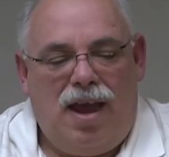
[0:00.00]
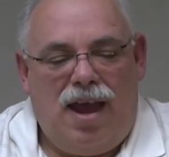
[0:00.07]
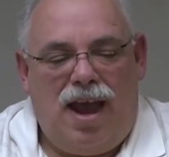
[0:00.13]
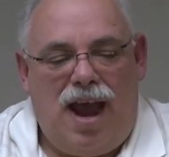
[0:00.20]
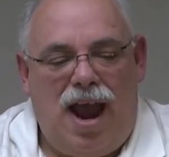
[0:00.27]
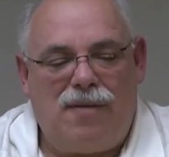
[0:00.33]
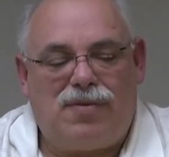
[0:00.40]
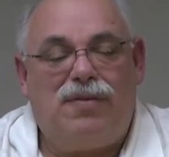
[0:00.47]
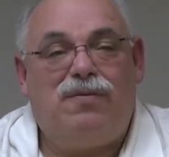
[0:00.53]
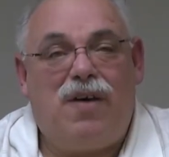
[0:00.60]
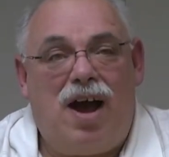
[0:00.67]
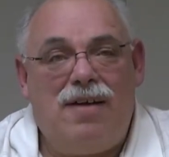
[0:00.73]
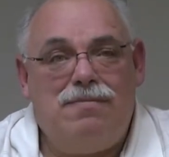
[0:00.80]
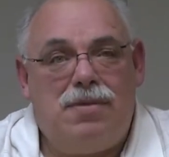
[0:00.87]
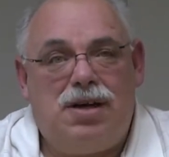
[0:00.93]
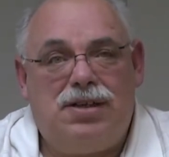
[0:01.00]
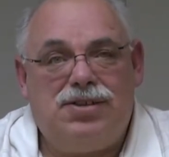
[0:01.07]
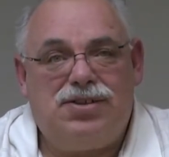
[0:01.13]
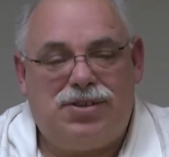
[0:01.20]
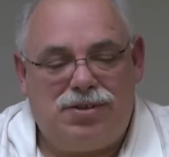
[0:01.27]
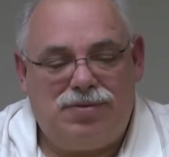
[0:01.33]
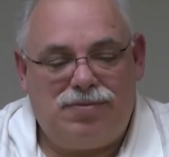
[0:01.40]
After 5
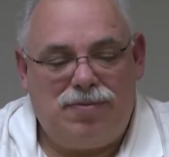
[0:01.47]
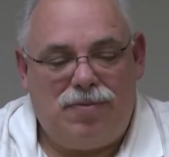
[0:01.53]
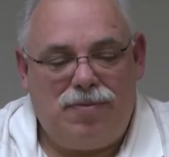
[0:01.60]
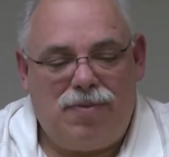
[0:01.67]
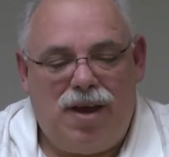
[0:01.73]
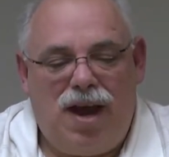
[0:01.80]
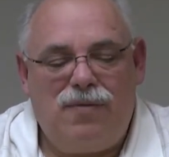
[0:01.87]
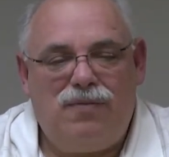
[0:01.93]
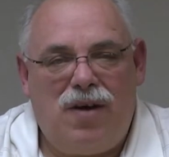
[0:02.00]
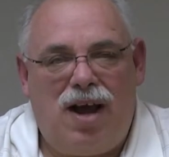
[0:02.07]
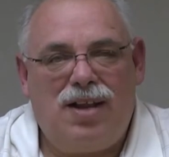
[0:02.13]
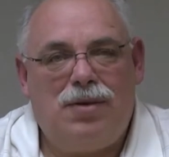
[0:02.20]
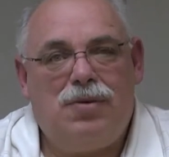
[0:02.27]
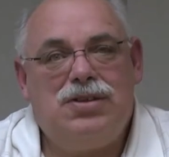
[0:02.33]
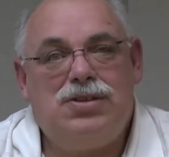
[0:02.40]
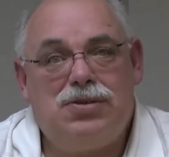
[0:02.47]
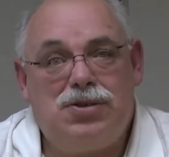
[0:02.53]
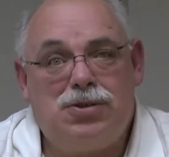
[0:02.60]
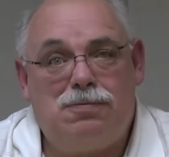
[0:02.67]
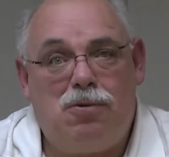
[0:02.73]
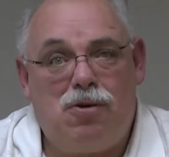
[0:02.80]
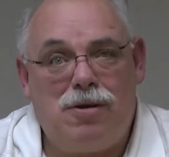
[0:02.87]
months, I finally went to a
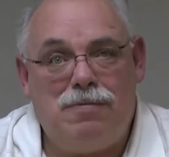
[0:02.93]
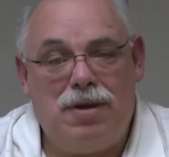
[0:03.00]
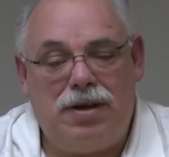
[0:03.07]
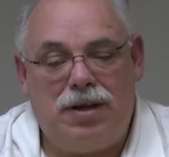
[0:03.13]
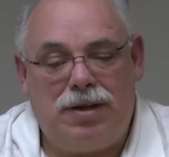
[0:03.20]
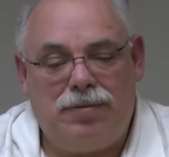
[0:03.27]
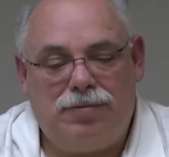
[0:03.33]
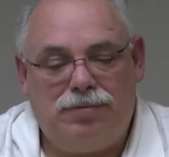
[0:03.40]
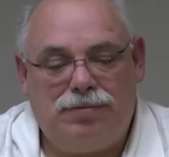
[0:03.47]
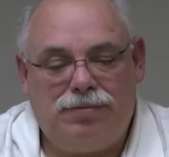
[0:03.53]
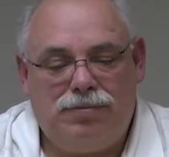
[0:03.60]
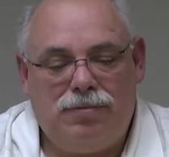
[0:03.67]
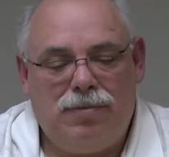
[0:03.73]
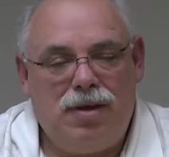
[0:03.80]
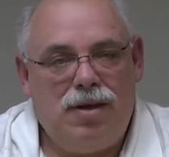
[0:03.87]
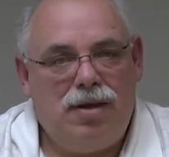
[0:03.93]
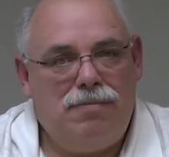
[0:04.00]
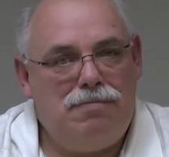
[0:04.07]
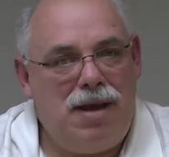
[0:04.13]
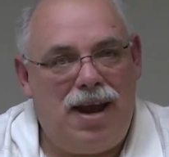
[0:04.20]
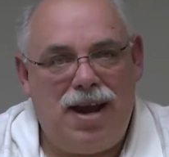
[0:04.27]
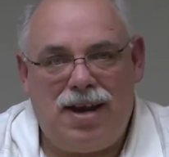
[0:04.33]
support meeting.
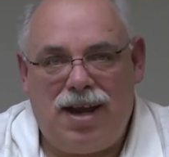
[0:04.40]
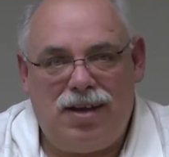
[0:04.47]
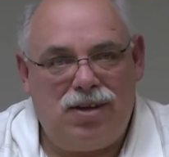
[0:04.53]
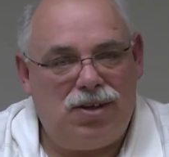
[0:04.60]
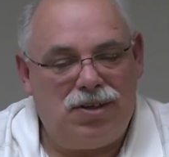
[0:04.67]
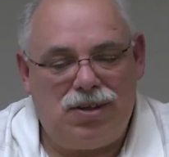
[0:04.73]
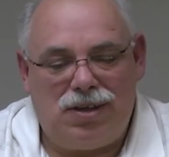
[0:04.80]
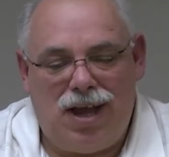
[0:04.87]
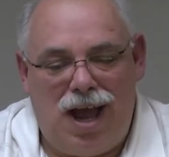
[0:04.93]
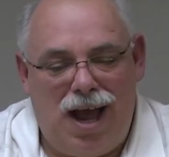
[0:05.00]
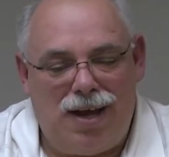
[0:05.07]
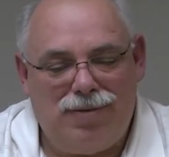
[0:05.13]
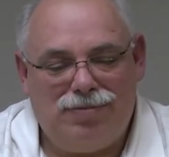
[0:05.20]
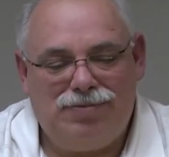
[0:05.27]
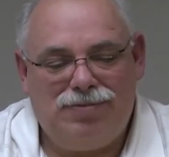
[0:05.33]
Man, I learned a lot.